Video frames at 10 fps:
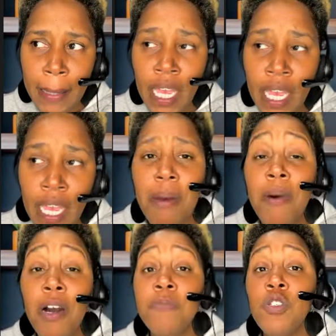And my
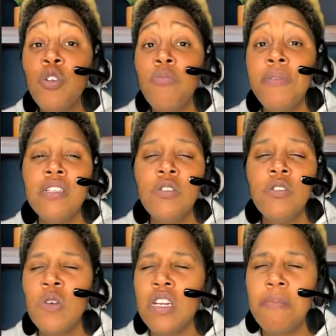mom told me this is
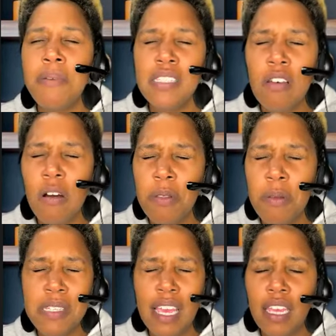one of the best
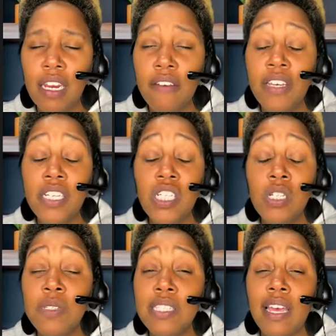compliments I could ever get. She
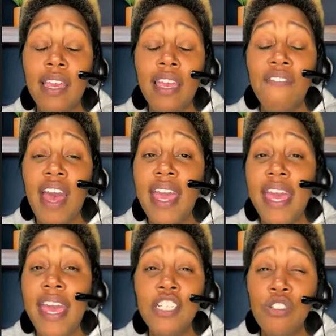was like, if I
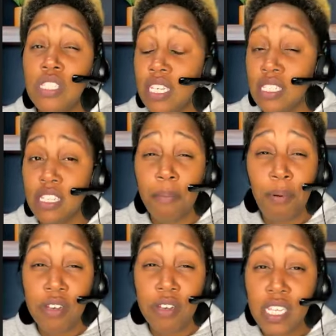had your 6-step
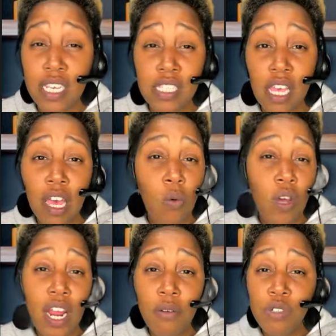process when
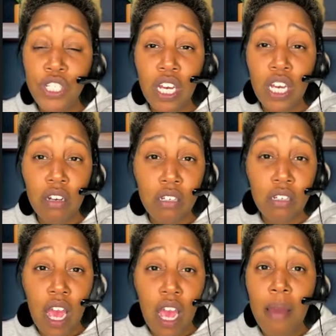I was young,
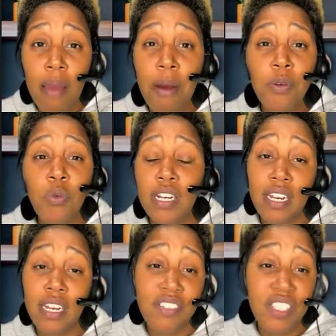I probably would have
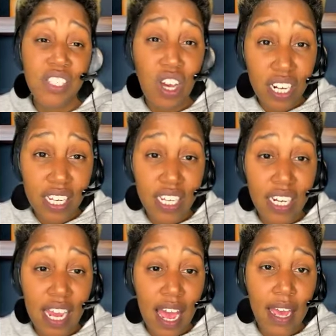never started getting
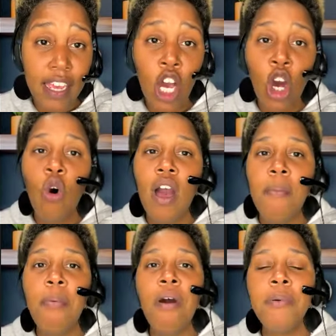high, or I
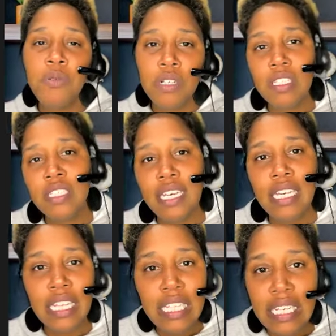probably would have stayed
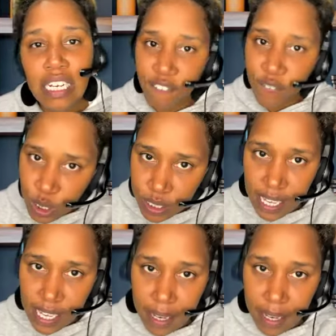clean the first time.